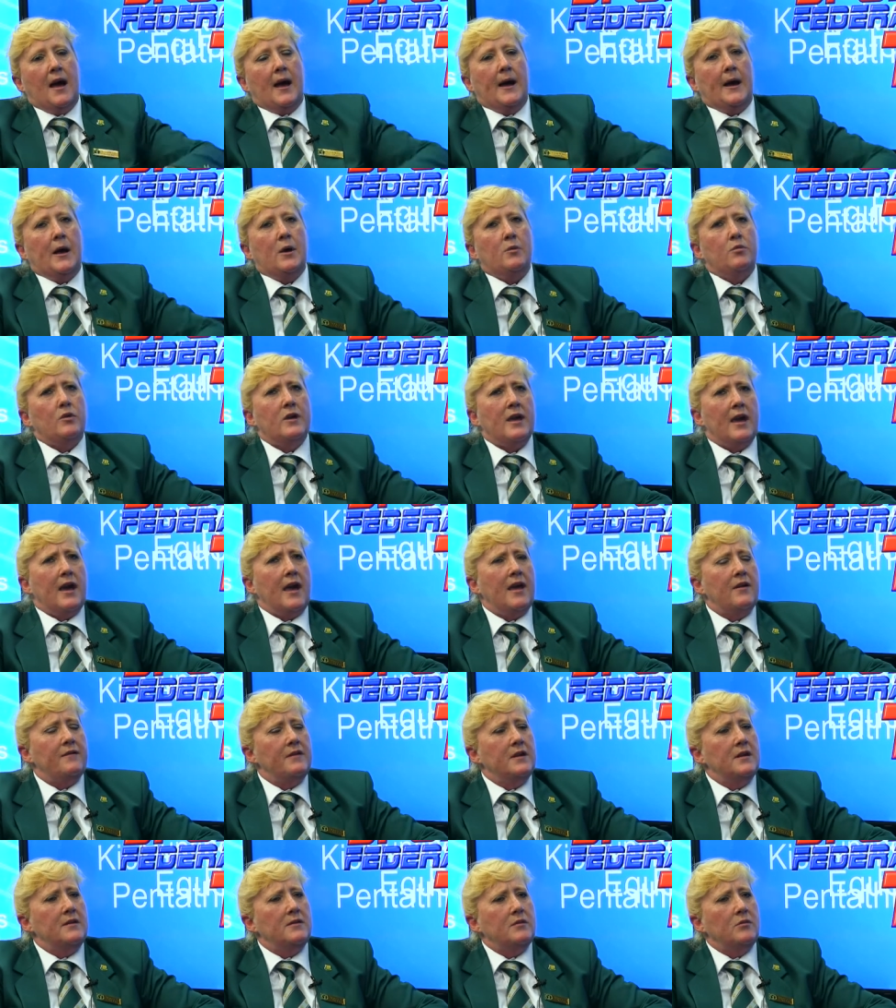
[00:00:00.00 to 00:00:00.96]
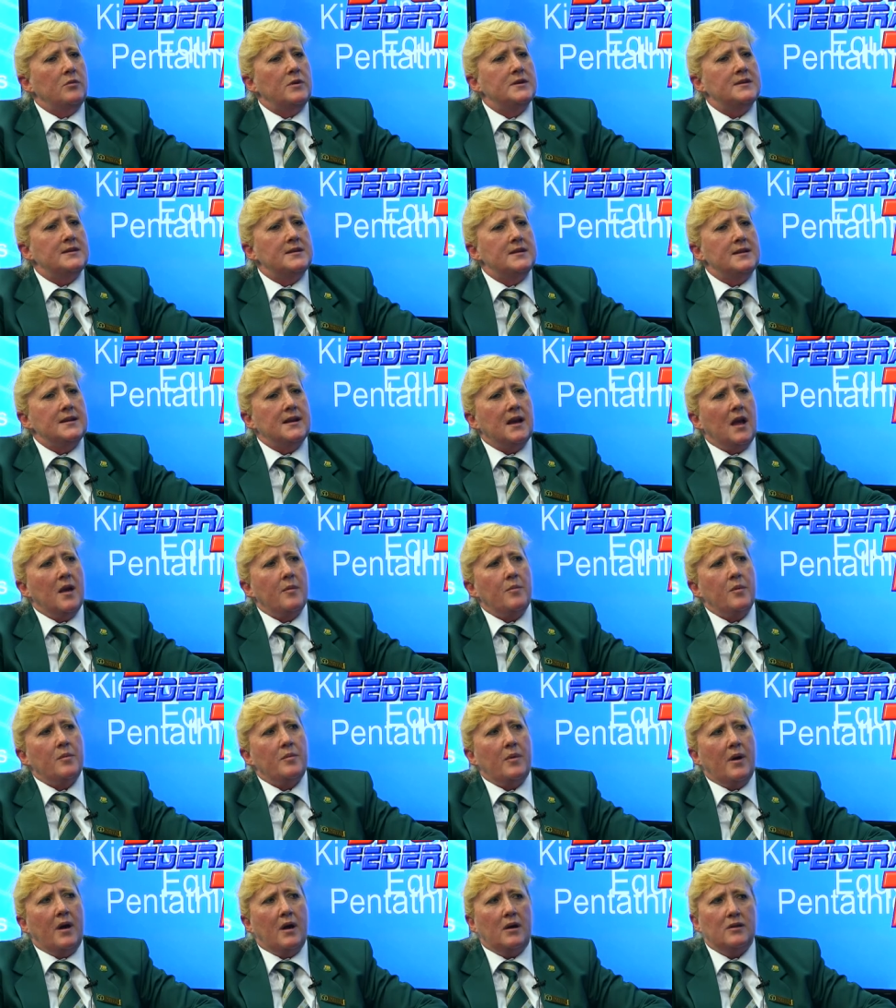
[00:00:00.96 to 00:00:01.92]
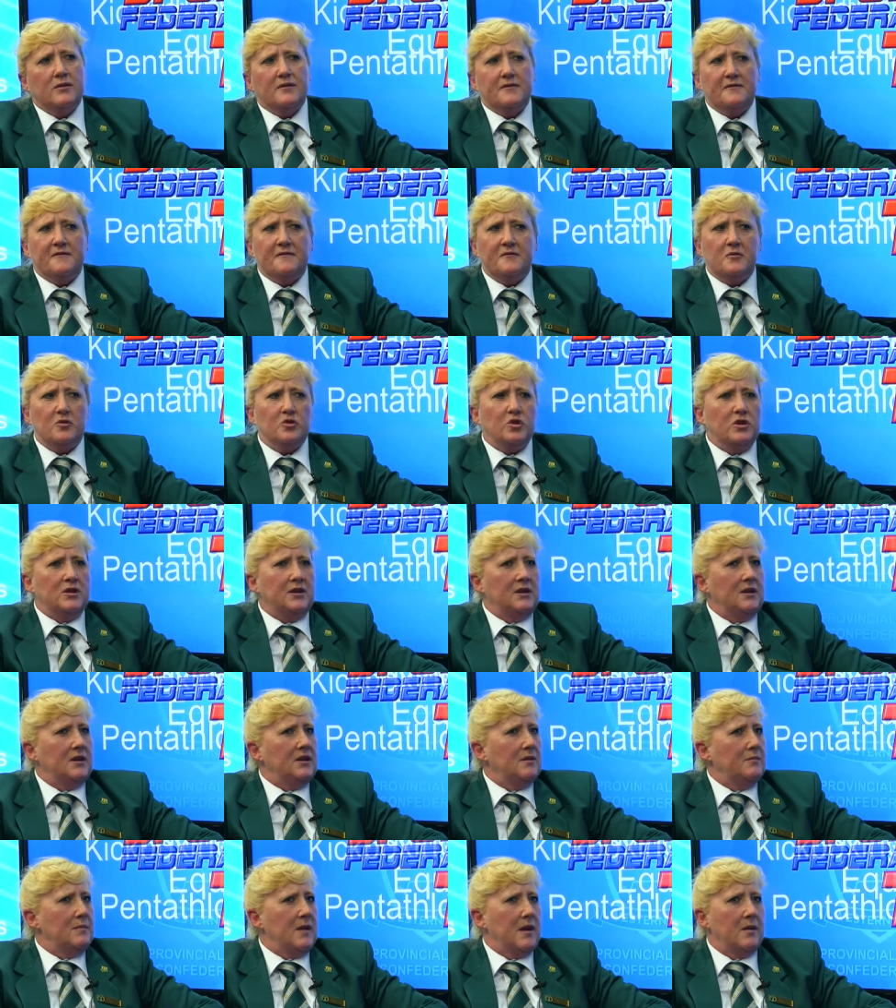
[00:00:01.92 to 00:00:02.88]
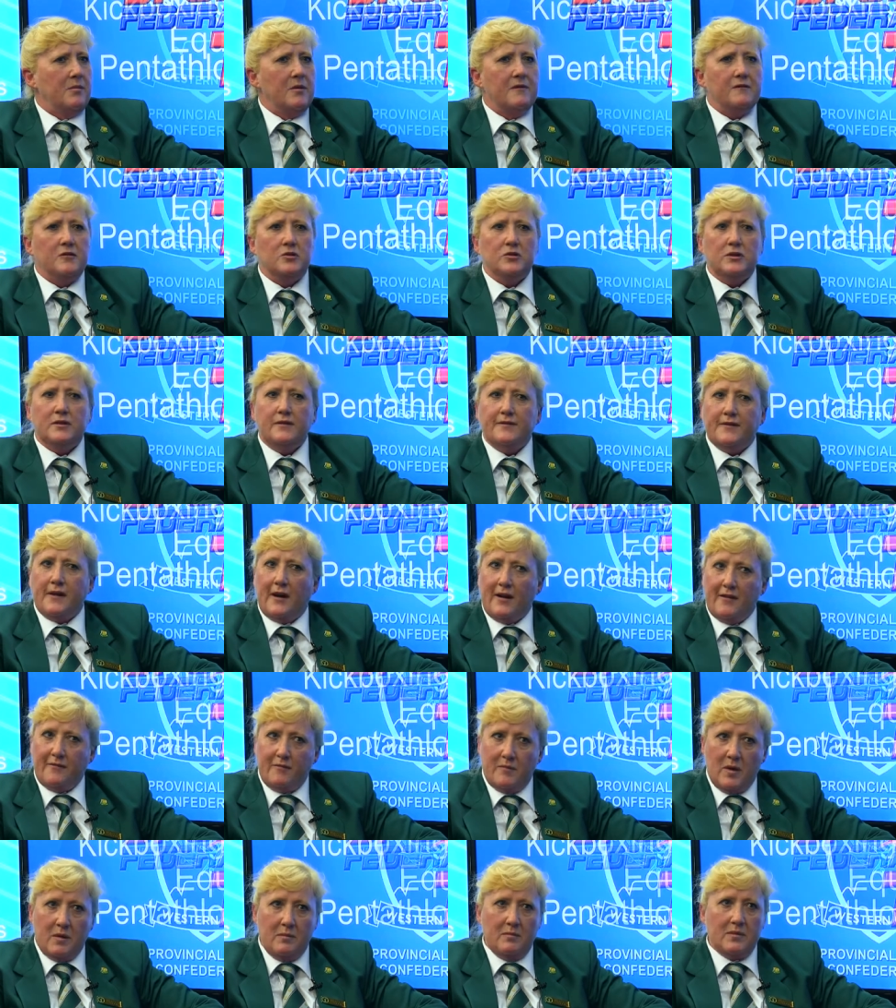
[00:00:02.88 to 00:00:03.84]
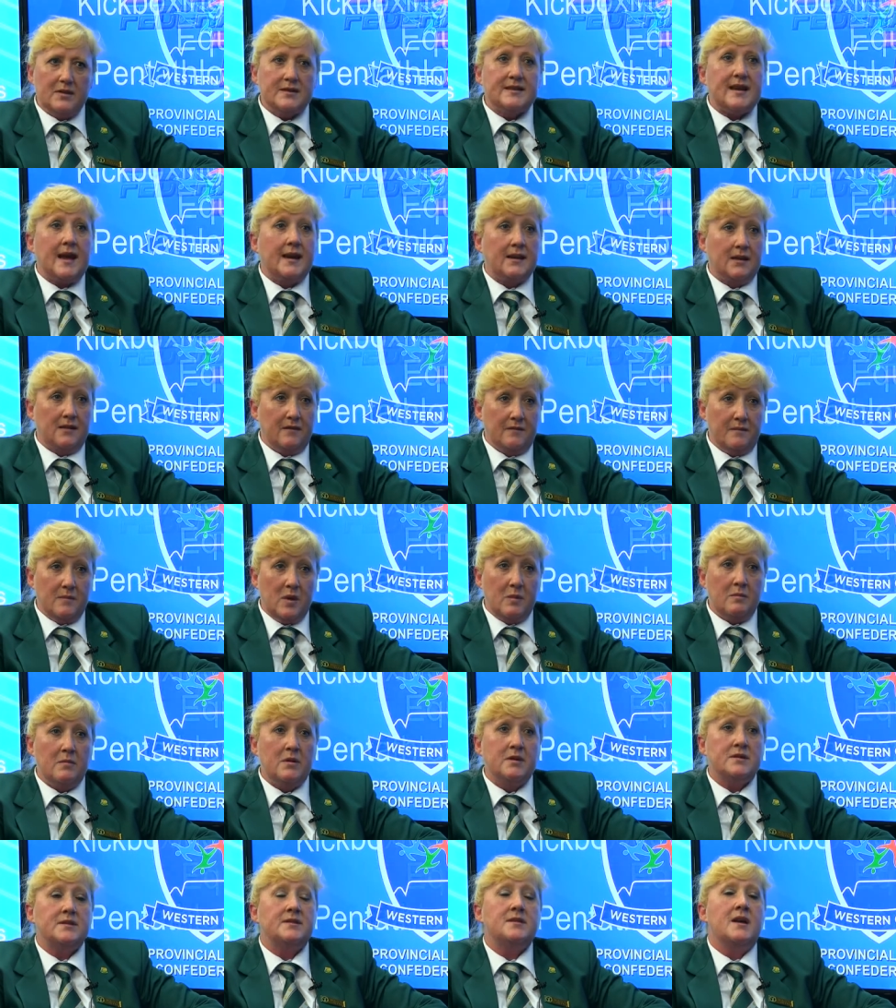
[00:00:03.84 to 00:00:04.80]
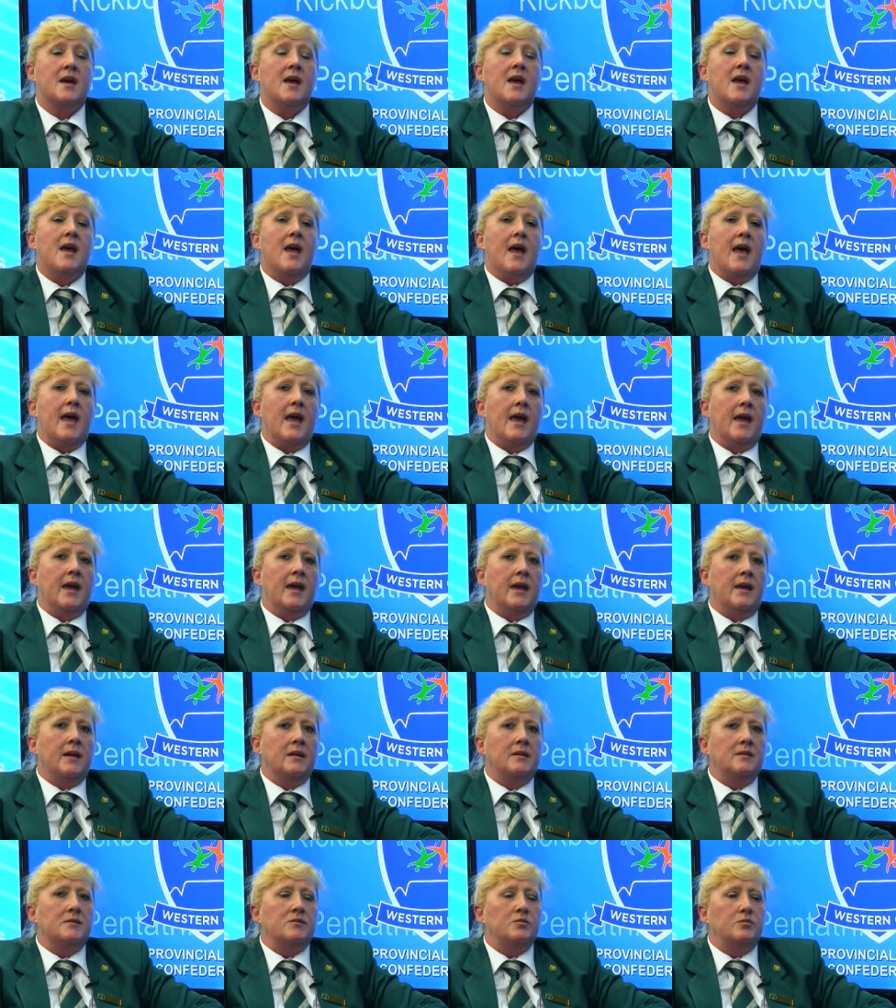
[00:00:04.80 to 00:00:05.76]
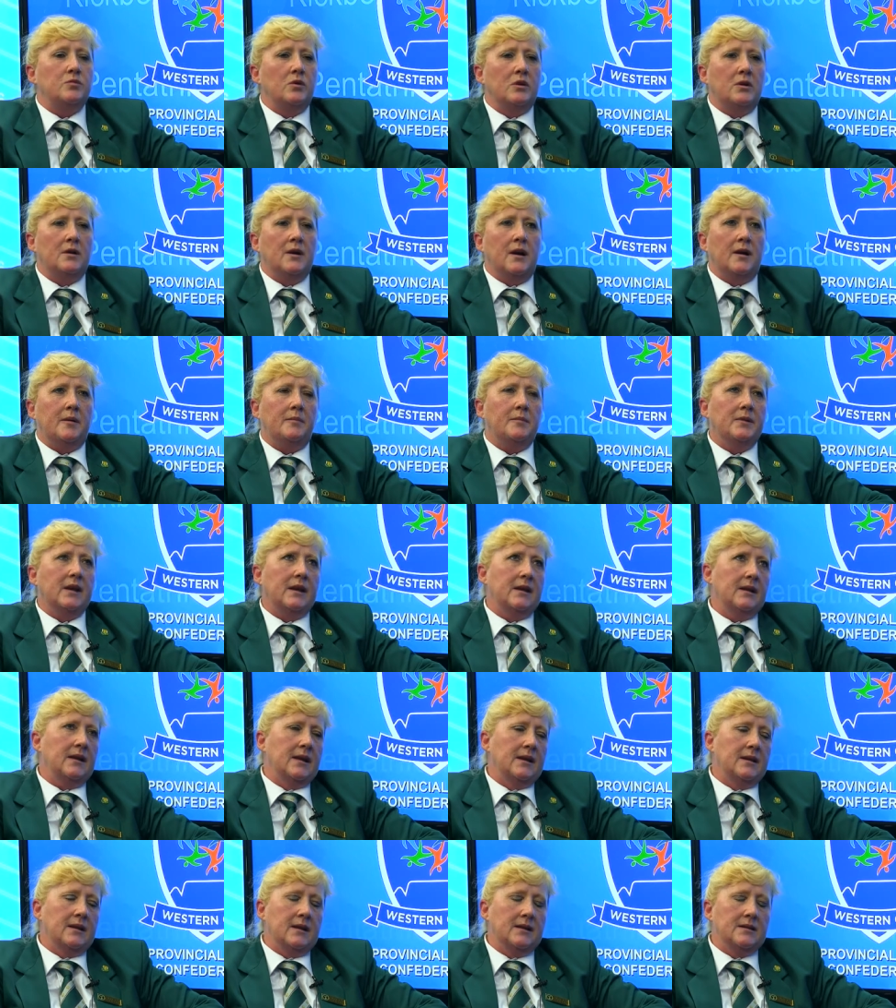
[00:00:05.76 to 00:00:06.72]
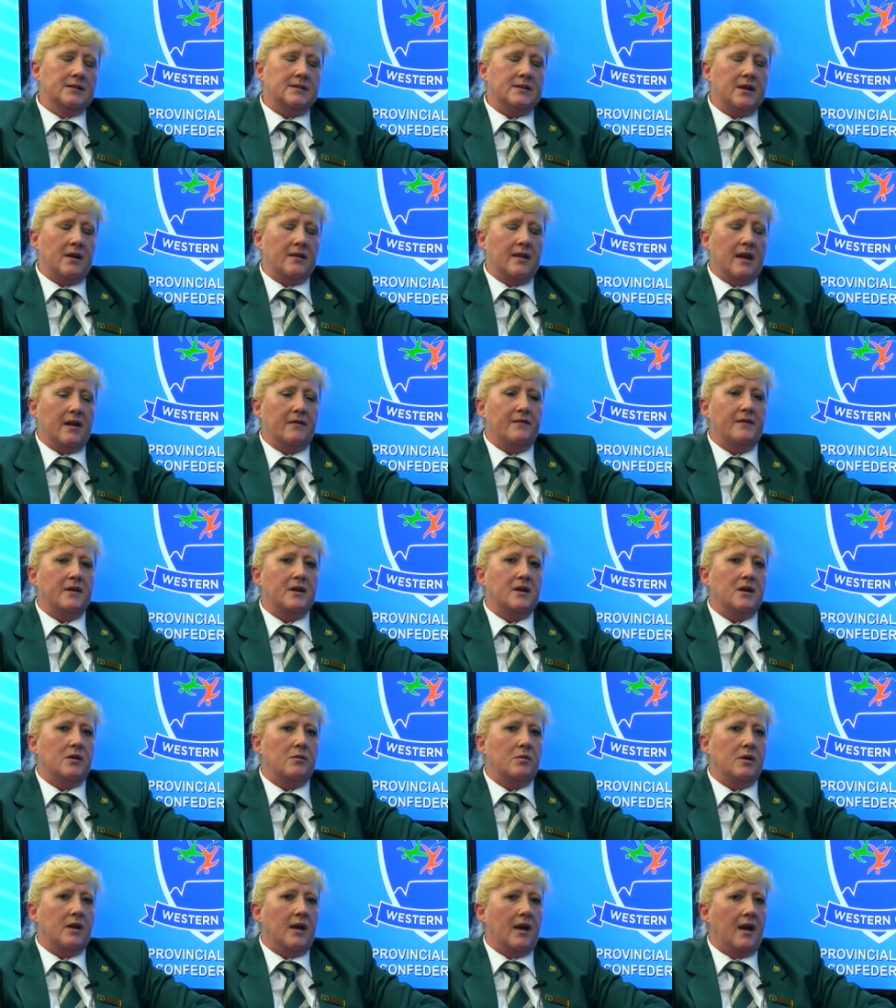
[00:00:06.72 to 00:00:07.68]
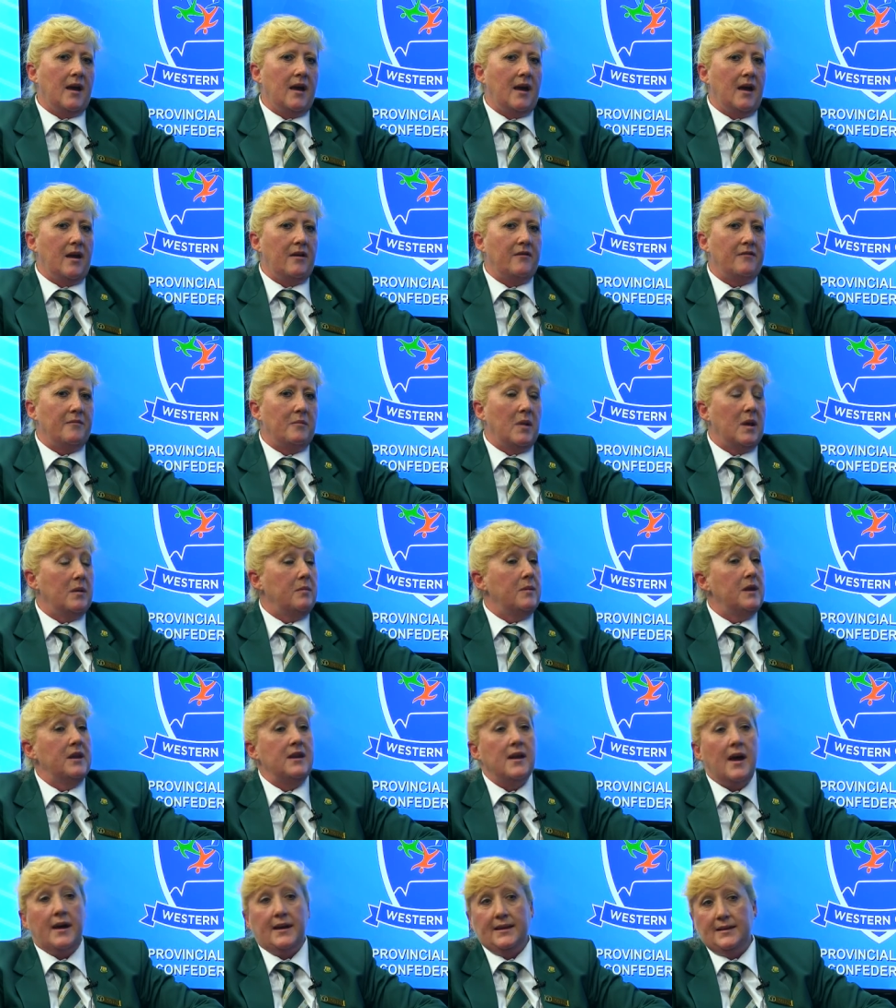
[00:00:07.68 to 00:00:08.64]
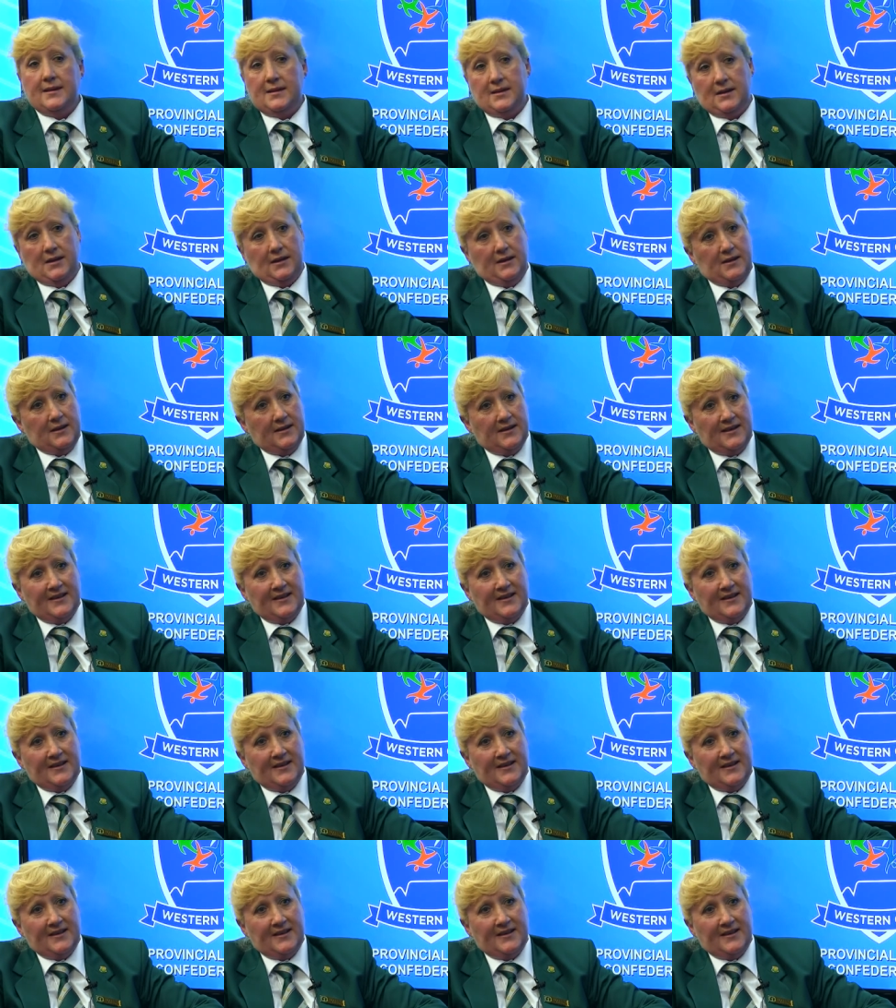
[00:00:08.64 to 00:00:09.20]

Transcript: Uh, we have in the Western Cape about 40, maybe 45 members, active members. And we'll, um, in, in, in South Africa we have maybe 90.